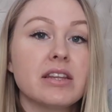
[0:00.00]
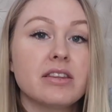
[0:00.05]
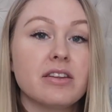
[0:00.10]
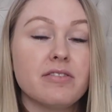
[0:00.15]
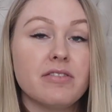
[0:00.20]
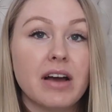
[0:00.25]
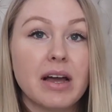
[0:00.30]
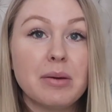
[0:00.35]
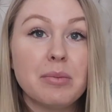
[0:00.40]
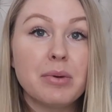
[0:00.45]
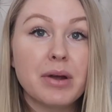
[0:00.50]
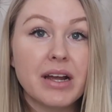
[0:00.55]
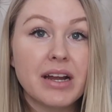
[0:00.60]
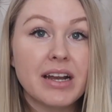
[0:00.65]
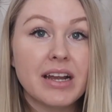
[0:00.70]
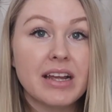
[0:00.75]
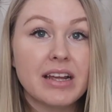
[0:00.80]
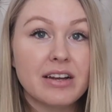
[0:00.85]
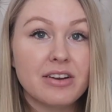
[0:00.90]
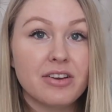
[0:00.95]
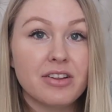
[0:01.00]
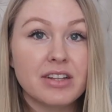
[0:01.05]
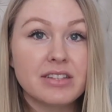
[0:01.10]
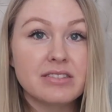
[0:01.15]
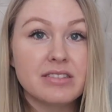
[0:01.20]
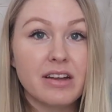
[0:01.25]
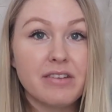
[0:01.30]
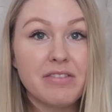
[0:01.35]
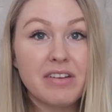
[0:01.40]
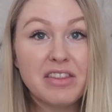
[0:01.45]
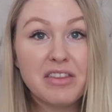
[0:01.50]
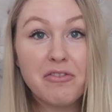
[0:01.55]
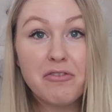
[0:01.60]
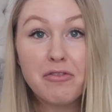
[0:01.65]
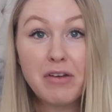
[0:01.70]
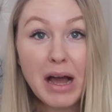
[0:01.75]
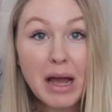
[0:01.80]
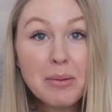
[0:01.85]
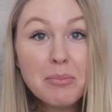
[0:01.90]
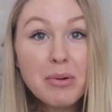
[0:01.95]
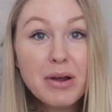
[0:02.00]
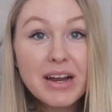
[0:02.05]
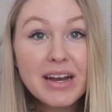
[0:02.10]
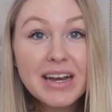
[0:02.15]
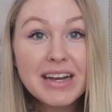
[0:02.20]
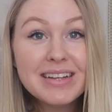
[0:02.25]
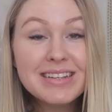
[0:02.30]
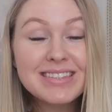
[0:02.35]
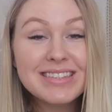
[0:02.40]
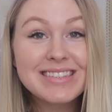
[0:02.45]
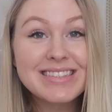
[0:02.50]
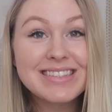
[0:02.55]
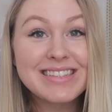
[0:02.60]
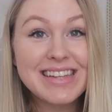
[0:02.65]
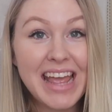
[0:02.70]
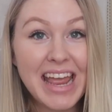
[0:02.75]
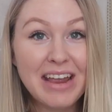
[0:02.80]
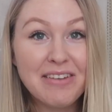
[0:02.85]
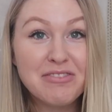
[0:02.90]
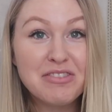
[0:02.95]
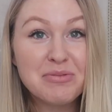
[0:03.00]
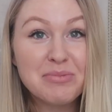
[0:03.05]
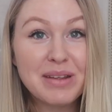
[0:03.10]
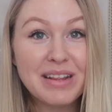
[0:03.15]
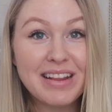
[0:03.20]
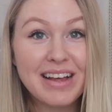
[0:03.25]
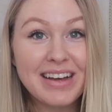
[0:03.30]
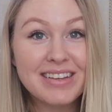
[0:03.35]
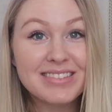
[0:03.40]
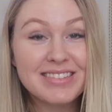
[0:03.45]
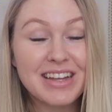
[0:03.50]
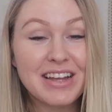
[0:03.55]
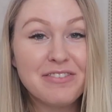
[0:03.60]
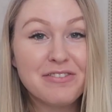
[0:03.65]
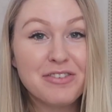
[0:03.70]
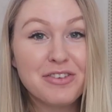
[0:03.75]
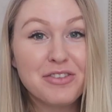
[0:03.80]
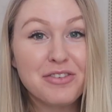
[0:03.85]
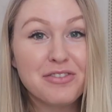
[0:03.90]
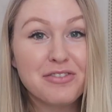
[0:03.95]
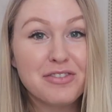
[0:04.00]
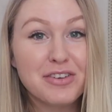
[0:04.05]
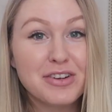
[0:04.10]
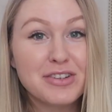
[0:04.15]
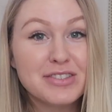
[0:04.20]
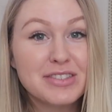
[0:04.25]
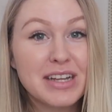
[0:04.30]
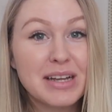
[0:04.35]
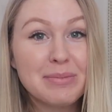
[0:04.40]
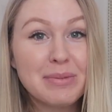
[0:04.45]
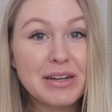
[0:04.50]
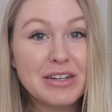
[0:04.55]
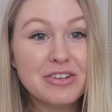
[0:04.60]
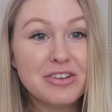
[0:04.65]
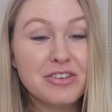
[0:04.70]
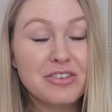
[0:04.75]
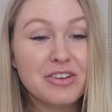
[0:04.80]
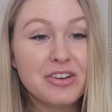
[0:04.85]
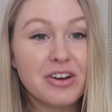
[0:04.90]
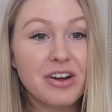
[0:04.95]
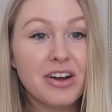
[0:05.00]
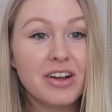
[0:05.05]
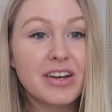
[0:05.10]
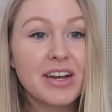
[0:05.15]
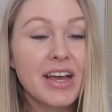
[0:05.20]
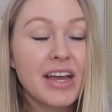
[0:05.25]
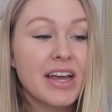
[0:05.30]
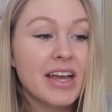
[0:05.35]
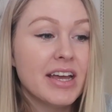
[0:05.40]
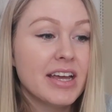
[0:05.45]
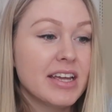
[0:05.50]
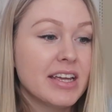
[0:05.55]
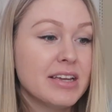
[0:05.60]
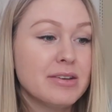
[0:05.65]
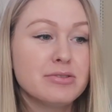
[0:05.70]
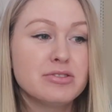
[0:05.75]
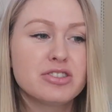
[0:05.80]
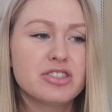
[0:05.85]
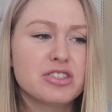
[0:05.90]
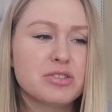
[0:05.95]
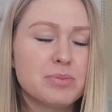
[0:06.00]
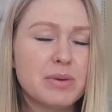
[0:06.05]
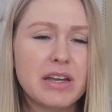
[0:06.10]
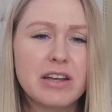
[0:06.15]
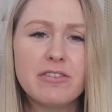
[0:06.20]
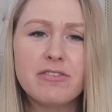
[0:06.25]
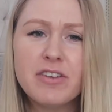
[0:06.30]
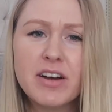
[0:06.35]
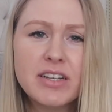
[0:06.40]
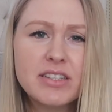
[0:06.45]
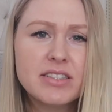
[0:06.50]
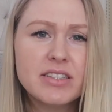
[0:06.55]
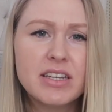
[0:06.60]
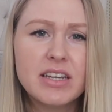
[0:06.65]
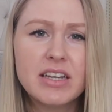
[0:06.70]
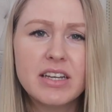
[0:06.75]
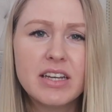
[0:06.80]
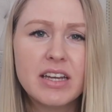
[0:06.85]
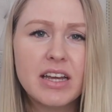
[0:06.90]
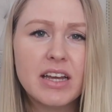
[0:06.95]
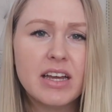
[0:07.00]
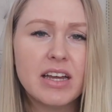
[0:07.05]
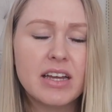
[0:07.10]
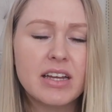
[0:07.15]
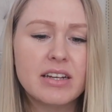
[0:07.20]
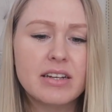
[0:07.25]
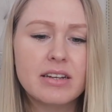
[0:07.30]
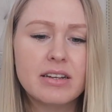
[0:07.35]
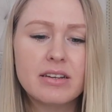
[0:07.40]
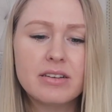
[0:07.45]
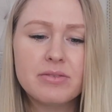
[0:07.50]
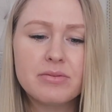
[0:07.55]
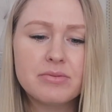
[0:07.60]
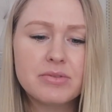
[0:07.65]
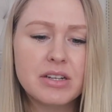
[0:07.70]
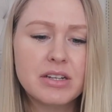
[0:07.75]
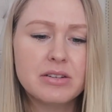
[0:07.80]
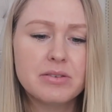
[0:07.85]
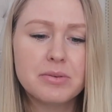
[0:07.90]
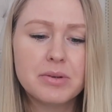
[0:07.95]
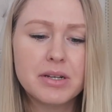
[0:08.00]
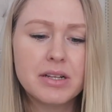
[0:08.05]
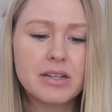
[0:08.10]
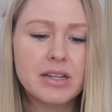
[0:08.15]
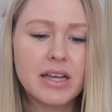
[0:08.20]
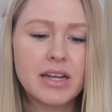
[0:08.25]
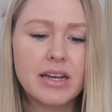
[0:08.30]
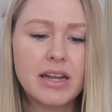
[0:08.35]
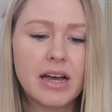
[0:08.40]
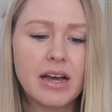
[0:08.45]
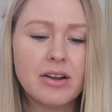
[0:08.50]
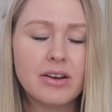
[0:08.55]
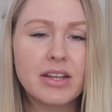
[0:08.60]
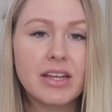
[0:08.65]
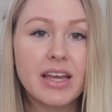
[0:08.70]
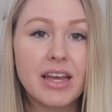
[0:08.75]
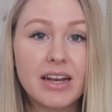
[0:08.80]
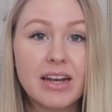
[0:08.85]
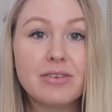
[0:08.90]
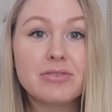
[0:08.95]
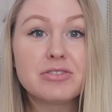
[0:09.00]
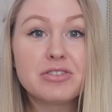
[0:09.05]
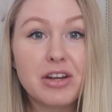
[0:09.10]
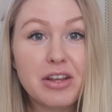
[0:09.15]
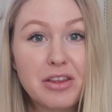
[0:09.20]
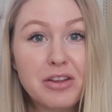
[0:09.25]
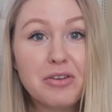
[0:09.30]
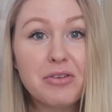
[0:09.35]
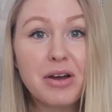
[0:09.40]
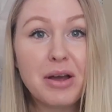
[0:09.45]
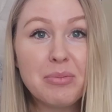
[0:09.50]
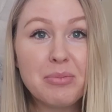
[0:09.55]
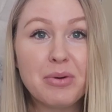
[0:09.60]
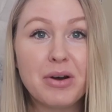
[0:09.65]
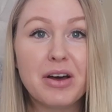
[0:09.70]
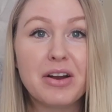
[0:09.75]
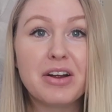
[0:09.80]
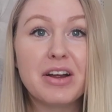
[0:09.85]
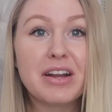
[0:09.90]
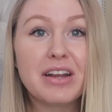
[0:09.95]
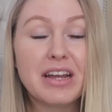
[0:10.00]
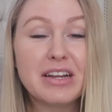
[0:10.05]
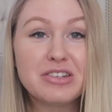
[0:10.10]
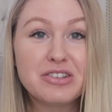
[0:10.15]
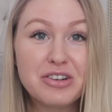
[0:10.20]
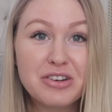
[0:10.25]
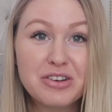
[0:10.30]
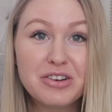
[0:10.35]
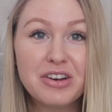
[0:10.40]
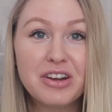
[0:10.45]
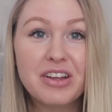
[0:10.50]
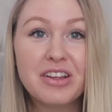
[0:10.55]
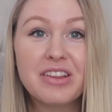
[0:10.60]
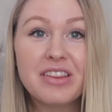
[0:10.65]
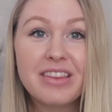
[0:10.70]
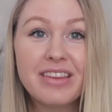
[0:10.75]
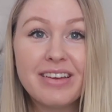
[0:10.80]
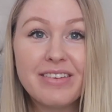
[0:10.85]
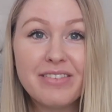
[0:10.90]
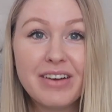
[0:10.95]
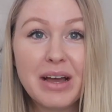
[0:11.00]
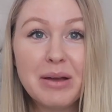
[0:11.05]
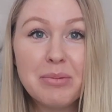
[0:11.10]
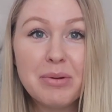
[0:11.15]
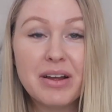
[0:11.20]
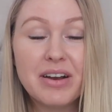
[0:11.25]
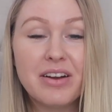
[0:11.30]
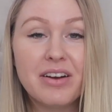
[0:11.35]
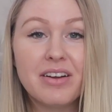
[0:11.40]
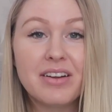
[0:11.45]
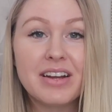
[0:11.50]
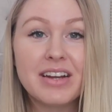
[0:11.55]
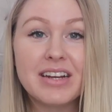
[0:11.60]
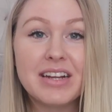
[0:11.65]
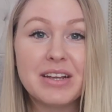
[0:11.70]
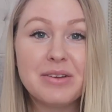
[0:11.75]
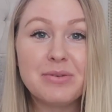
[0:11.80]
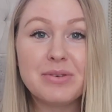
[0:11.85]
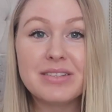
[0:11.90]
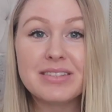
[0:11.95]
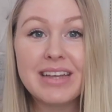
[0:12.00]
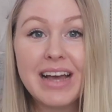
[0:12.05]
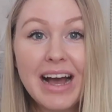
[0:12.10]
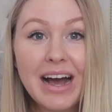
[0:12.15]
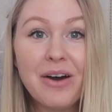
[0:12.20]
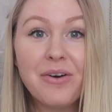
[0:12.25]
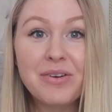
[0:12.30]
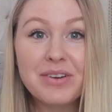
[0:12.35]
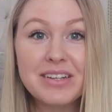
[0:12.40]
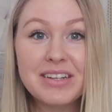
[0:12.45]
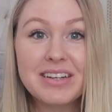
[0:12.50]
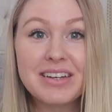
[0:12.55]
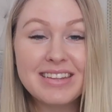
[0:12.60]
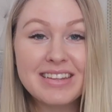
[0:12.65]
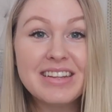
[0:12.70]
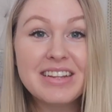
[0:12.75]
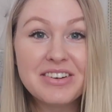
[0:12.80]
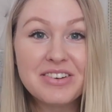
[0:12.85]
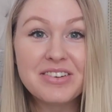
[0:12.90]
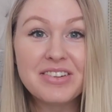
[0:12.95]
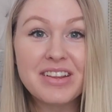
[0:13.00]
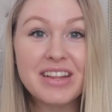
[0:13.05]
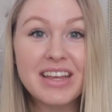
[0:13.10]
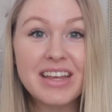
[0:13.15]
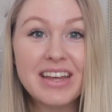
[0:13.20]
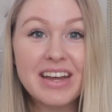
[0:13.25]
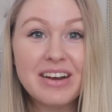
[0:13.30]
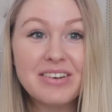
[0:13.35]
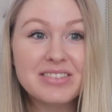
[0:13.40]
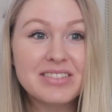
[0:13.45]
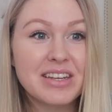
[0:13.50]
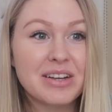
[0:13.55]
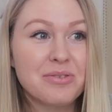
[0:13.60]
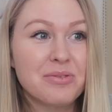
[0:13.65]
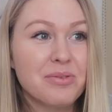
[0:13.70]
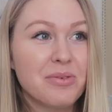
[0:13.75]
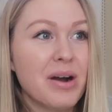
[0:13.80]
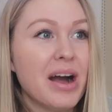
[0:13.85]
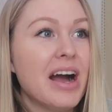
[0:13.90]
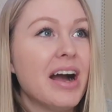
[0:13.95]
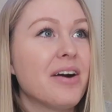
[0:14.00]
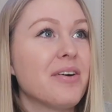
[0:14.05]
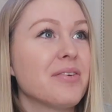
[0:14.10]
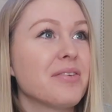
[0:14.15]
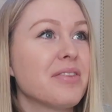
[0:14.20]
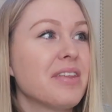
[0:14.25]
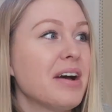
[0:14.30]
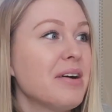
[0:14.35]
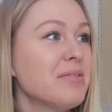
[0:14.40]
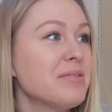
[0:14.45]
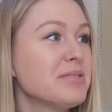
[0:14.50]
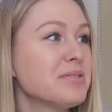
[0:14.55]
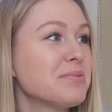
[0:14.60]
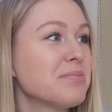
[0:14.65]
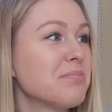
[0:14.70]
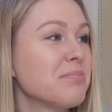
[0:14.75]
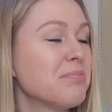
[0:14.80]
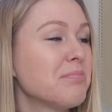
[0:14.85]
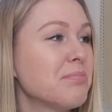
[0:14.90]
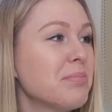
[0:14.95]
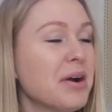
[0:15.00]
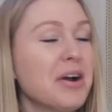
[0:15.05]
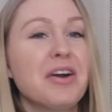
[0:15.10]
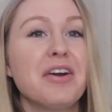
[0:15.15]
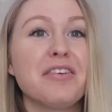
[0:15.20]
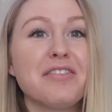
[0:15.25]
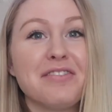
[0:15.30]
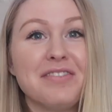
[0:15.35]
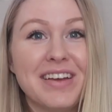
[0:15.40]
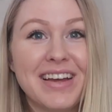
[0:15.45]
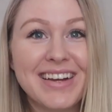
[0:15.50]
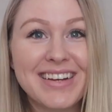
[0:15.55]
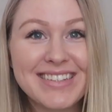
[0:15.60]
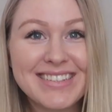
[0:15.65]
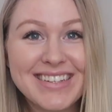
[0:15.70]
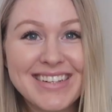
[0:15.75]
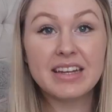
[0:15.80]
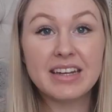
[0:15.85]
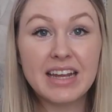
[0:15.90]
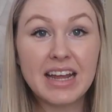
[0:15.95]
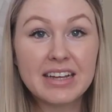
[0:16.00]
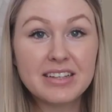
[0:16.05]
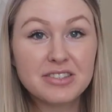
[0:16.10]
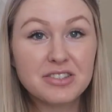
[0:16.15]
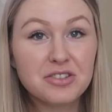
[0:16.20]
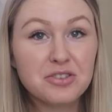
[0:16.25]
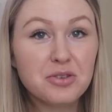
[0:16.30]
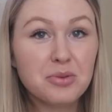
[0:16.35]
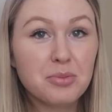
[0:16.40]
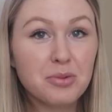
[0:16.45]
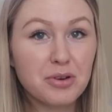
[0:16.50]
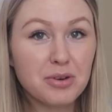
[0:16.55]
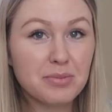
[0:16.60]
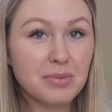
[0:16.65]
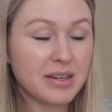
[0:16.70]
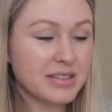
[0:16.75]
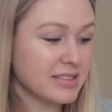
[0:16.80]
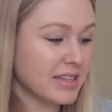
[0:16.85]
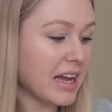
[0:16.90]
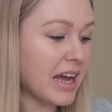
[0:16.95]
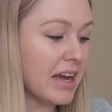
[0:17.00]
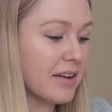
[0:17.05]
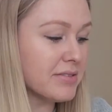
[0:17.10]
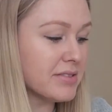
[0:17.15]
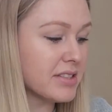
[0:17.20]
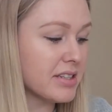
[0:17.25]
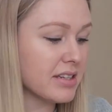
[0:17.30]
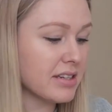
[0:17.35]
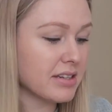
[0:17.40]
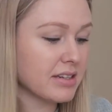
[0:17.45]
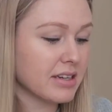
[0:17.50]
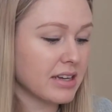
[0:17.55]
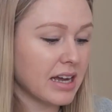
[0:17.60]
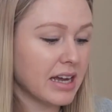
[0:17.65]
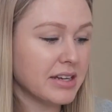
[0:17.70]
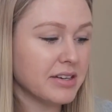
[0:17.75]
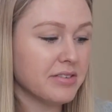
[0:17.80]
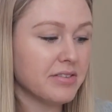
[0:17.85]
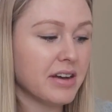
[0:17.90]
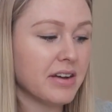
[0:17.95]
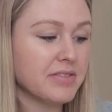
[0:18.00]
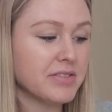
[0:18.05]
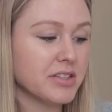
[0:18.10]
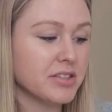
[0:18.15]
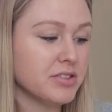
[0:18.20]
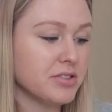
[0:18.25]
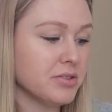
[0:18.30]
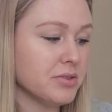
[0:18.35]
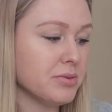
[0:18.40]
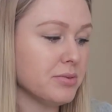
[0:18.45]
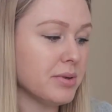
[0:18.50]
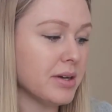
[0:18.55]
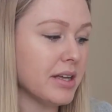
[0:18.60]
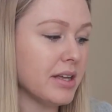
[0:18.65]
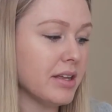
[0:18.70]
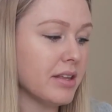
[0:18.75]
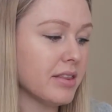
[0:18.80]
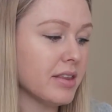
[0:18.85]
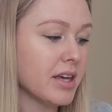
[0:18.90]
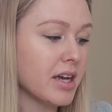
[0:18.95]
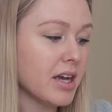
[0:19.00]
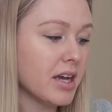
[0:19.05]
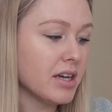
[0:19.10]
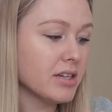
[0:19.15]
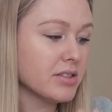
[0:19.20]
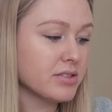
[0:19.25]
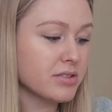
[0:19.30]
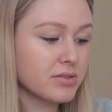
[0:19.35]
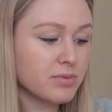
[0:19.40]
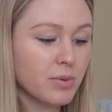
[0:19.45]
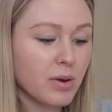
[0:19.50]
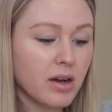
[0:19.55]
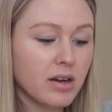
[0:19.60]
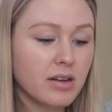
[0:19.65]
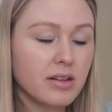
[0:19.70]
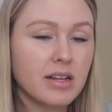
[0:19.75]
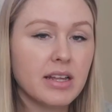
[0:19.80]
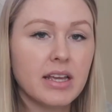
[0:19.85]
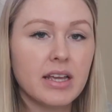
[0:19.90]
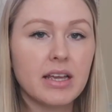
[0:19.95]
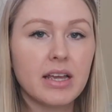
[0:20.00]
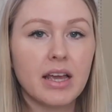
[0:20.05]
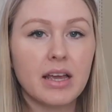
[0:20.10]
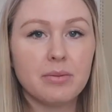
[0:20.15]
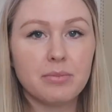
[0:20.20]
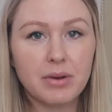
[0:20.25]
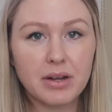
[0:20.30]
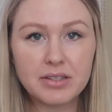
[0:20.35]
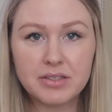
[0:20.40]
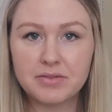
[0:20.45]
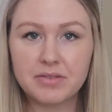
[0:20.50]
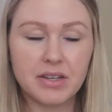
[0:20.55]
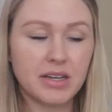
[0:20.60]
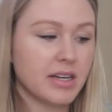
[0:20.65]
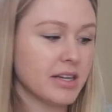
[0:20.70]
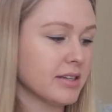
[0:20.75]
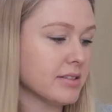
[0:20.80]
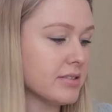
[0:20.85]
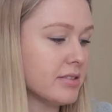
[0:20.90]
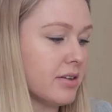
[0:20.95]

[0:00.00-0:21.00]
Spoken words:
and the vibrating and all that stuff, and the vibrating saved me last night. For the first time I turned it on, he was just being fussy and didn't want to lay down. Again, I was trying the gripe water and I turned the vibrate on and he was out, literally. I was like, wow, that was perfect. The next newborn must-haves kind of have to do with swaddling and breastfeeding.